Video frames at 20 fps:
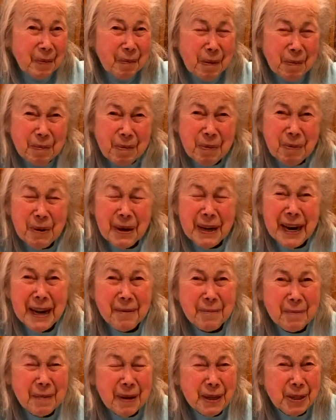Remember when
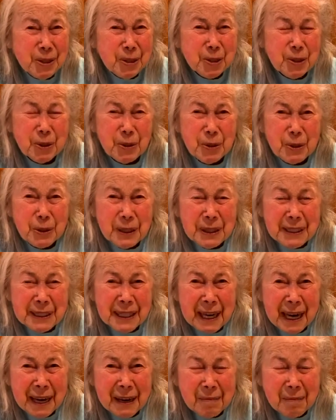I mentioned all the
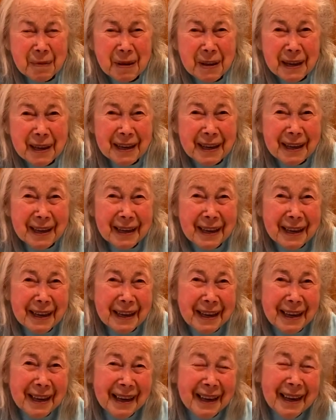time
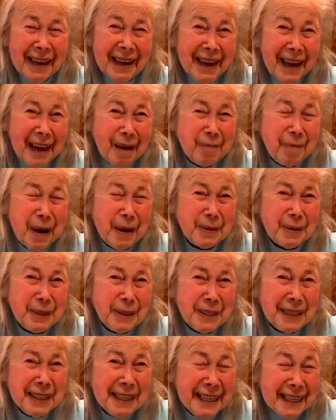
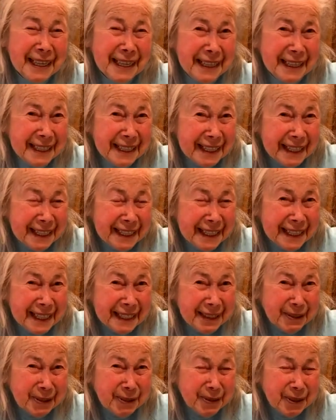about
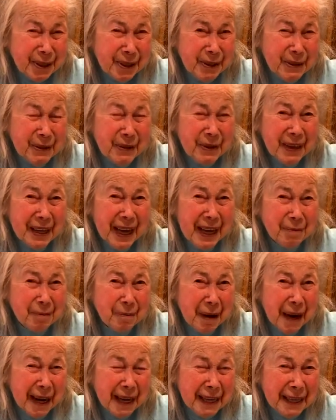Deirdre
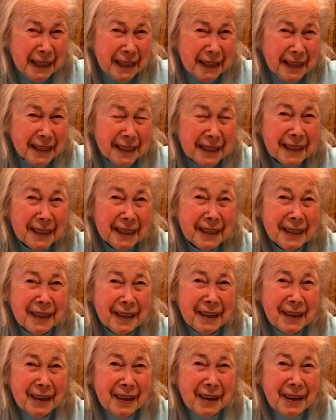and Mike,
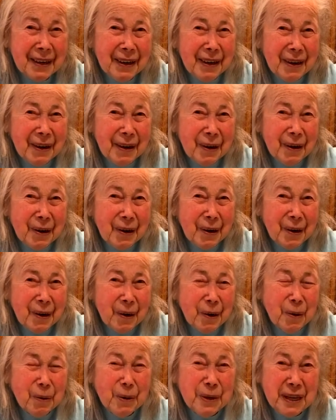
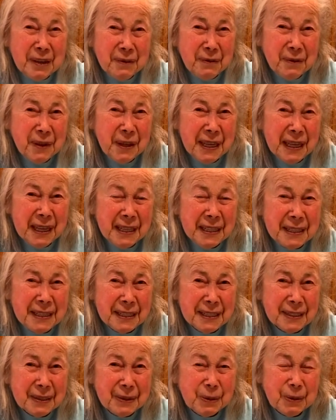who give
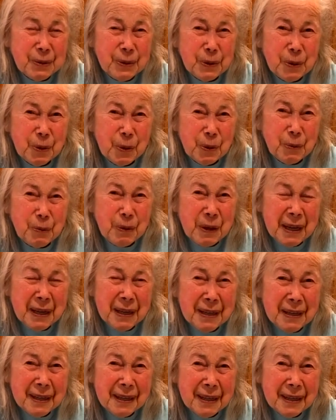things, who told
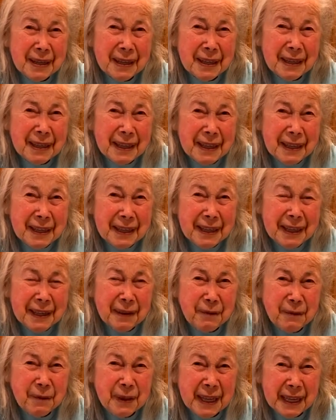me,
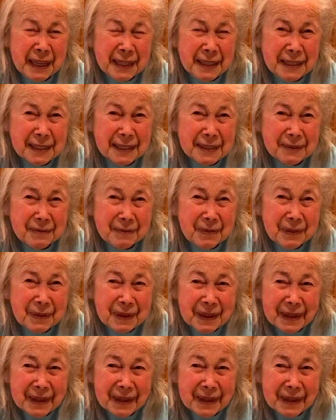give things.